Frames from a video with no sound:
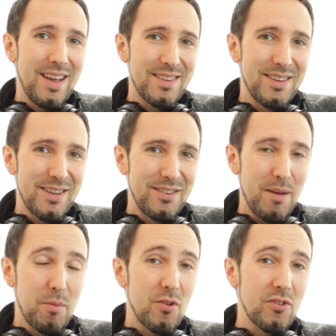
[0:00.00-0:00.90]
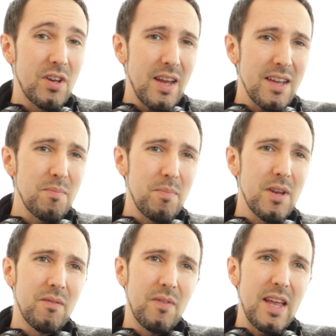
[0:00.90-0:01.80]
as an example, there's a nice
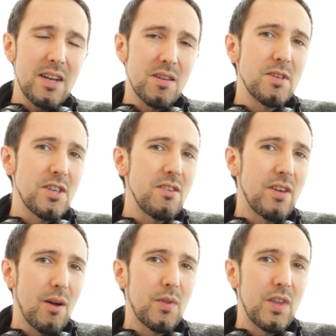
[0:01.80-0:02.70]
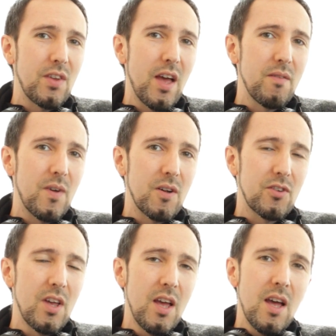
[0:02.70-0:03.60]
bit of intimacy you get with these headphones.